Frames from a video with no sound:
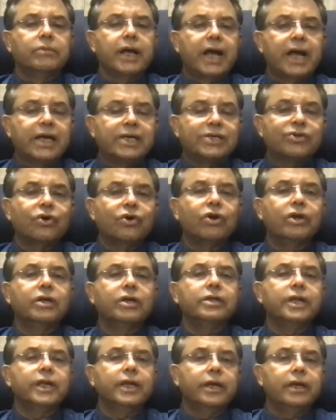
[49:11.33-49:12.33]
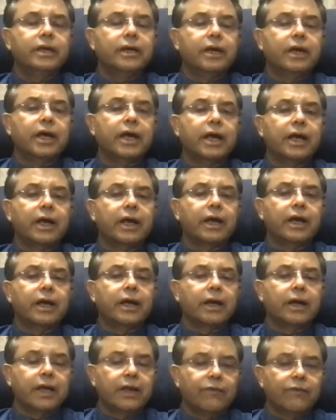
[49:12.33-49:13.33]
As on the
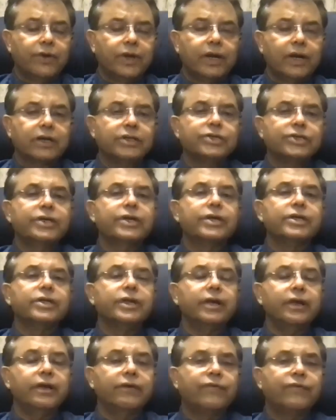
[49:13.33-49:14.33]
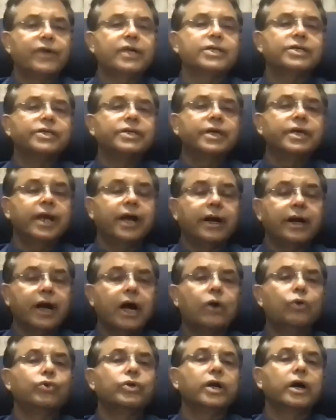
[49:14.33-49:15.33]
if we consider the efficacy and
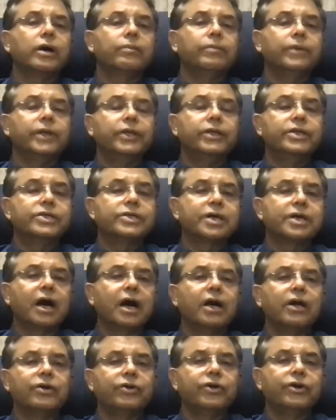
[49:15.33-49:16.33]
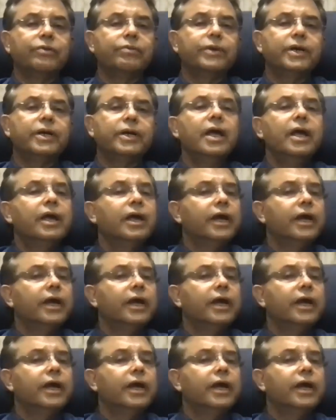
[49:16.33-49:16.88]
outcome in the scar treatment,